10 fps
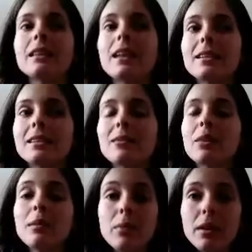the lesson
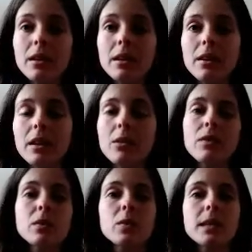might be that you
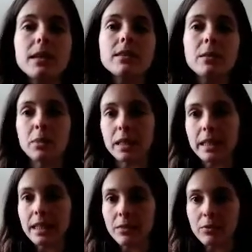have to release a
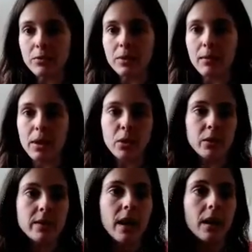belief about
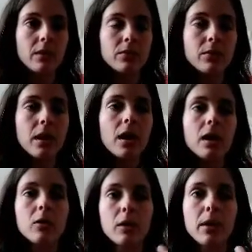yourself
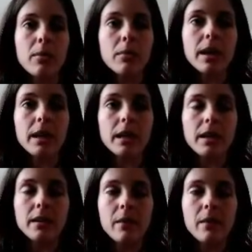or about money.